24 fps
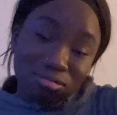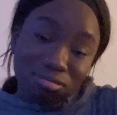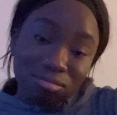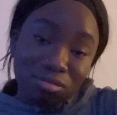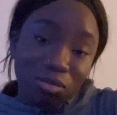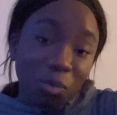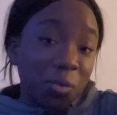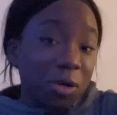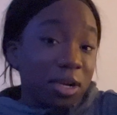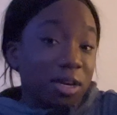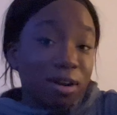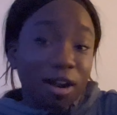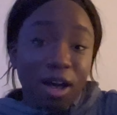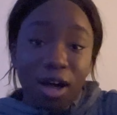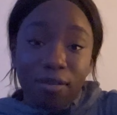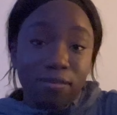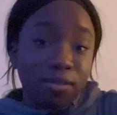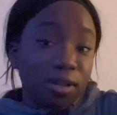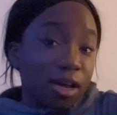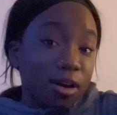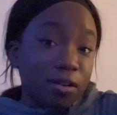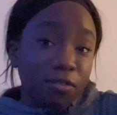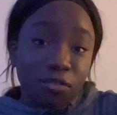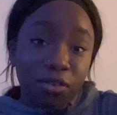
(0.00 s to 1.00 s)
we did not have
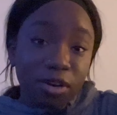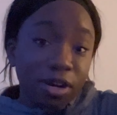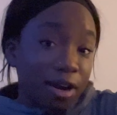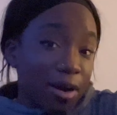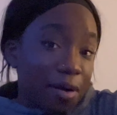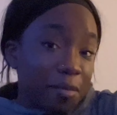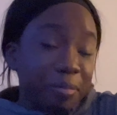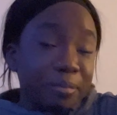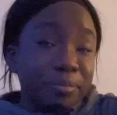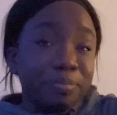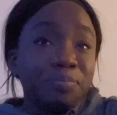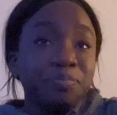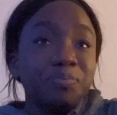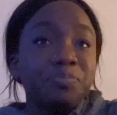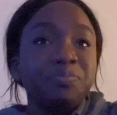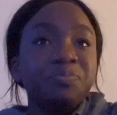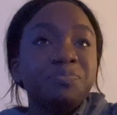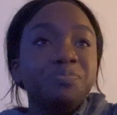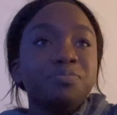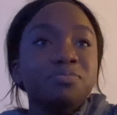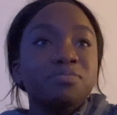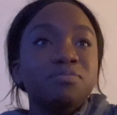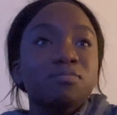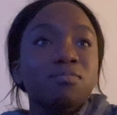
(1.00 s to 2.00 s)
a lot of freedom.
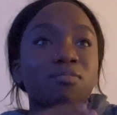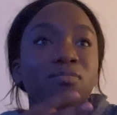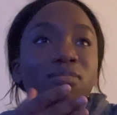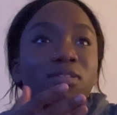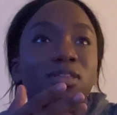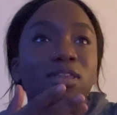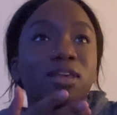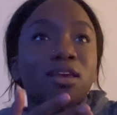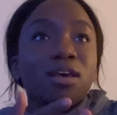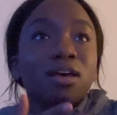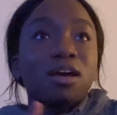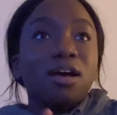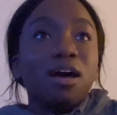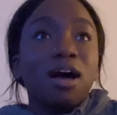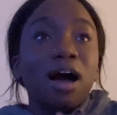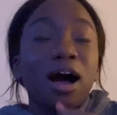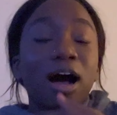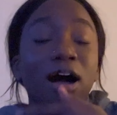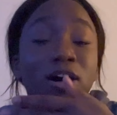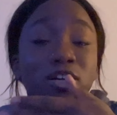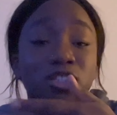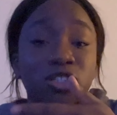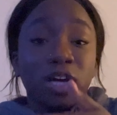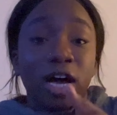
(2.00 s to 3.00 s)

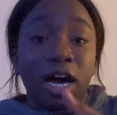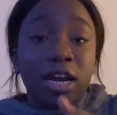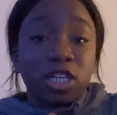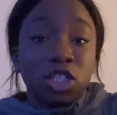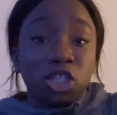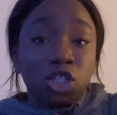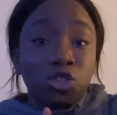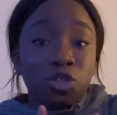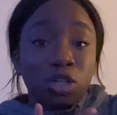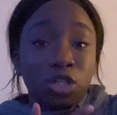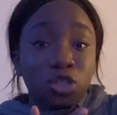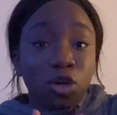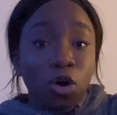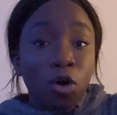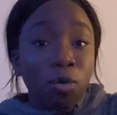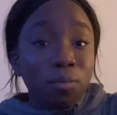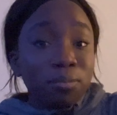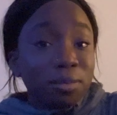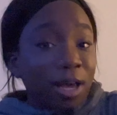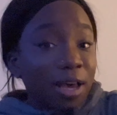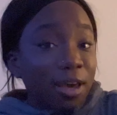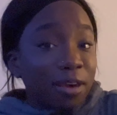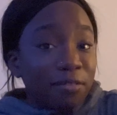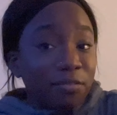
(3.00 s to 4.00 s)
I also had a strict
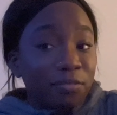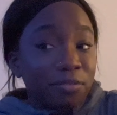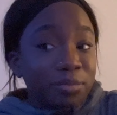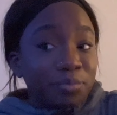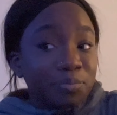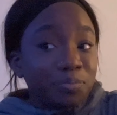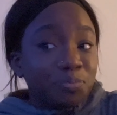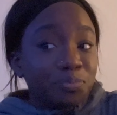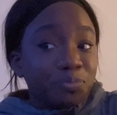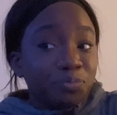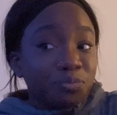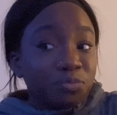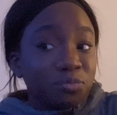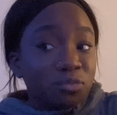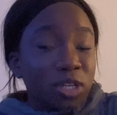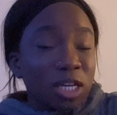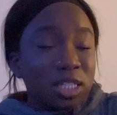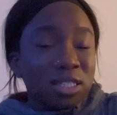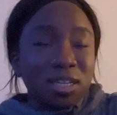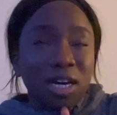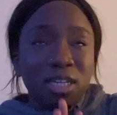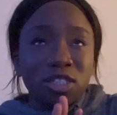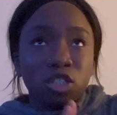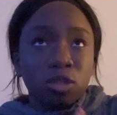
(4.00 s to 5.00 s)
home life.
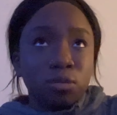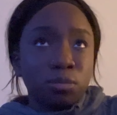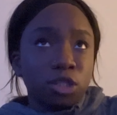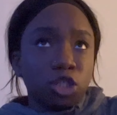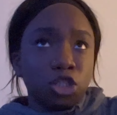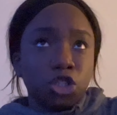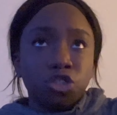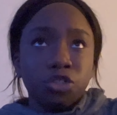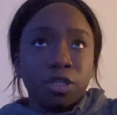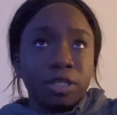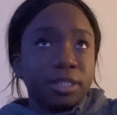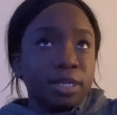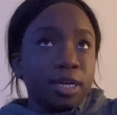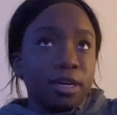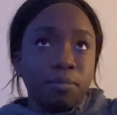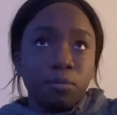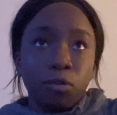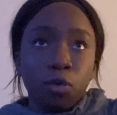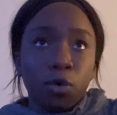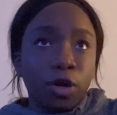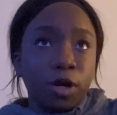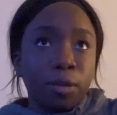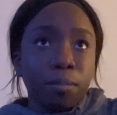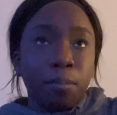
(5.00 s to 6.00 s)
It's not so much strict
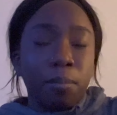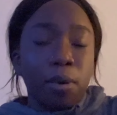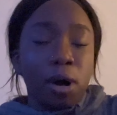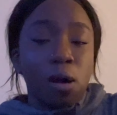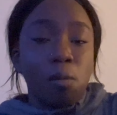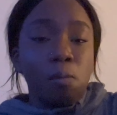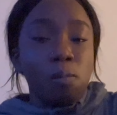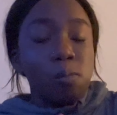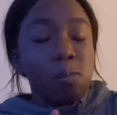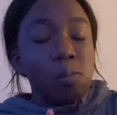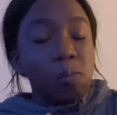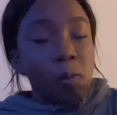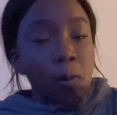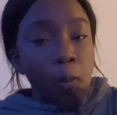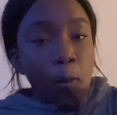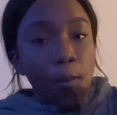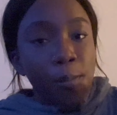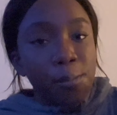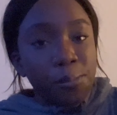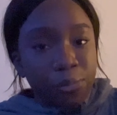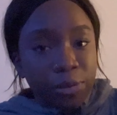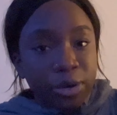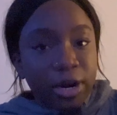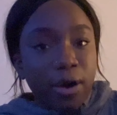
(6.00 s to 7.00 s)
anymore, but
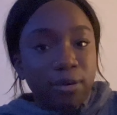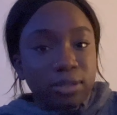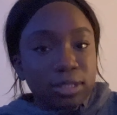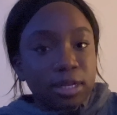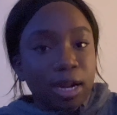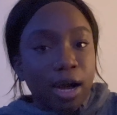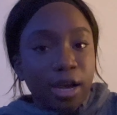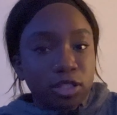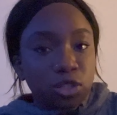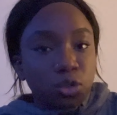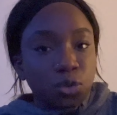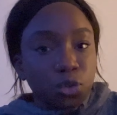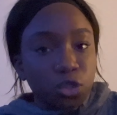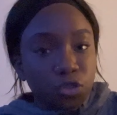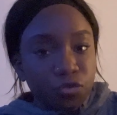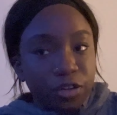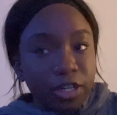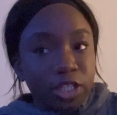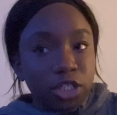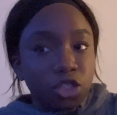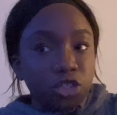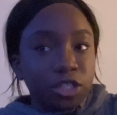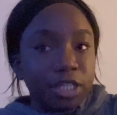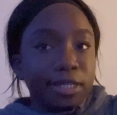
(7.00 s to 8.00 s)
when I was in high school, it was
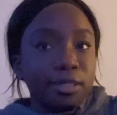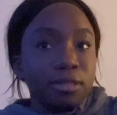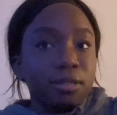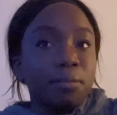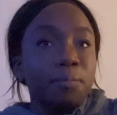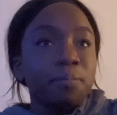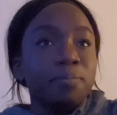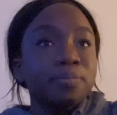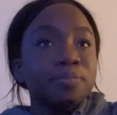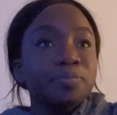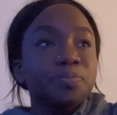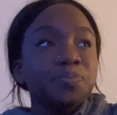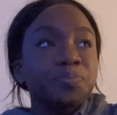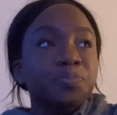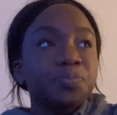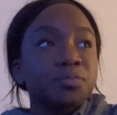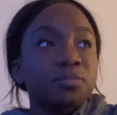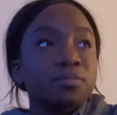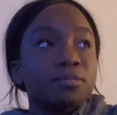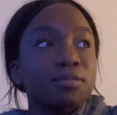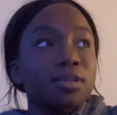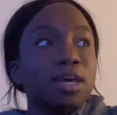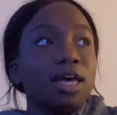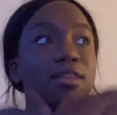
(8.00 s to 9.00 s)
very strict.
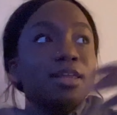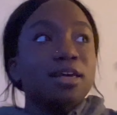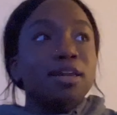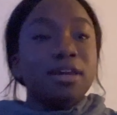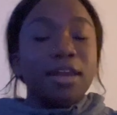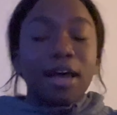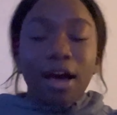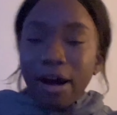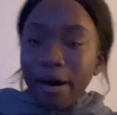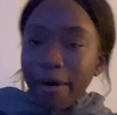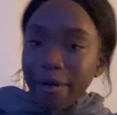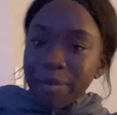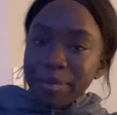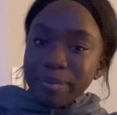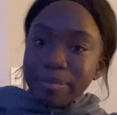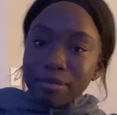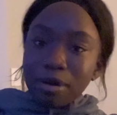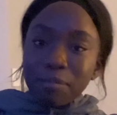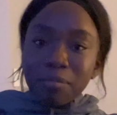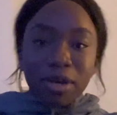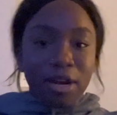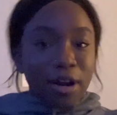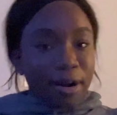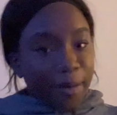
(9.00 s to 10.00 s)
And then now
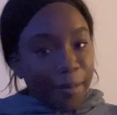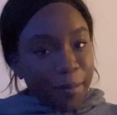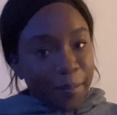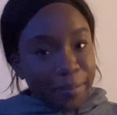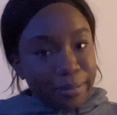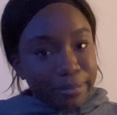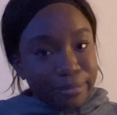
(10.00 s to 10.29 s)
I'm here.